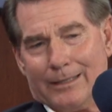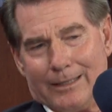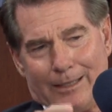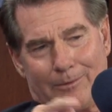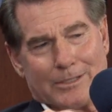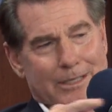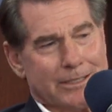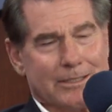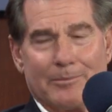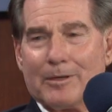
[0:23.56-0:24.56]
and he would say
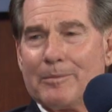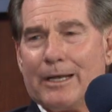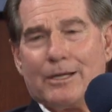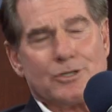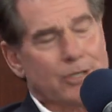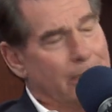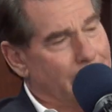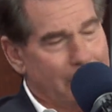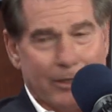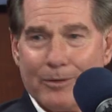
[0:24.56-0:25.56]
something about each guy
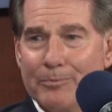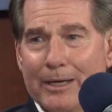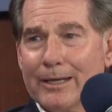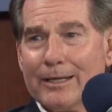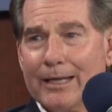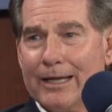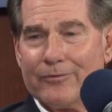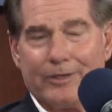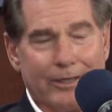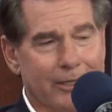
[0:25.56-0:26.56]
and make you belly
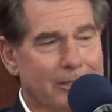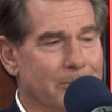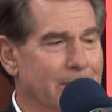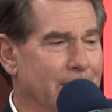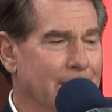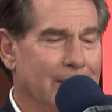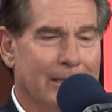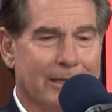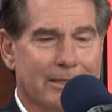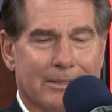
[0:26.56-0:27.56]
laugh. And he'd get to me and
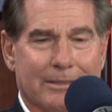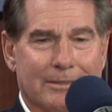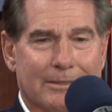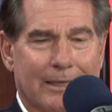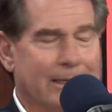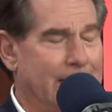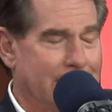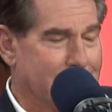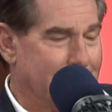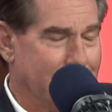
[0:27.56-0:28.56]
he says, I can't
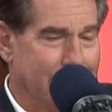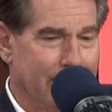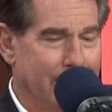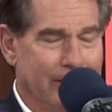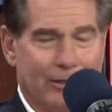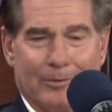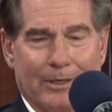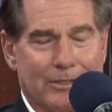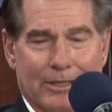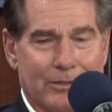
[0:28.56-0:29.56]
say anything. You're
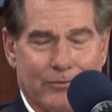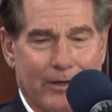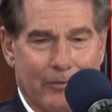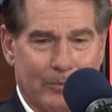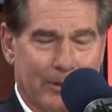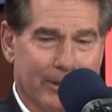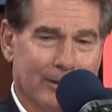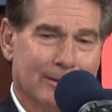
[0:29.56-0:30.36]
my son's favorite player.